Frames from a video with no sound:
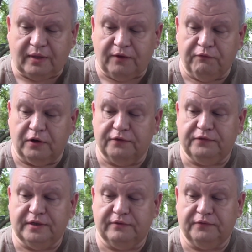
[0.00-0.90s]
Very
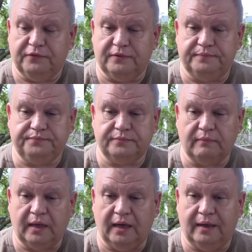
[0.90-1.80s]
flavorful,
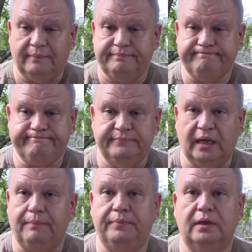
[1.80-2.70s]
um,
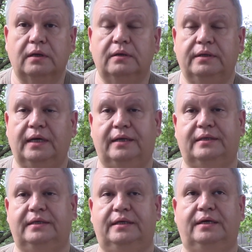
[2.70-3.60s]
not bitter, not
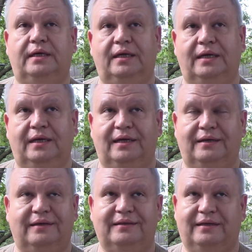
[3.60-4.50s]
uh,
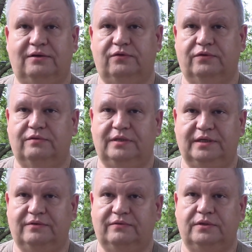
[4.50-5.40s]
not that
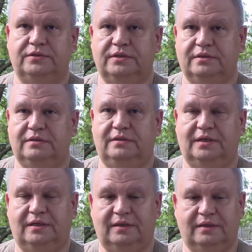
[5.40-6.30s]
overly roasted
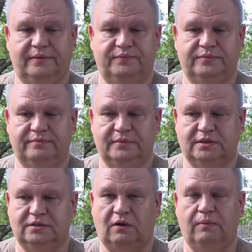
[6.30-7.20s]
uh,
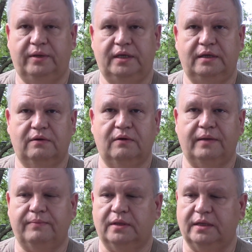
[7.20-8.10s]
starbucky
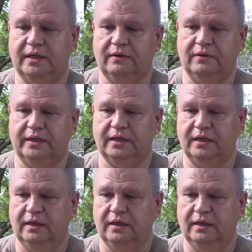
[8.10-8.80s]
crap that I don't like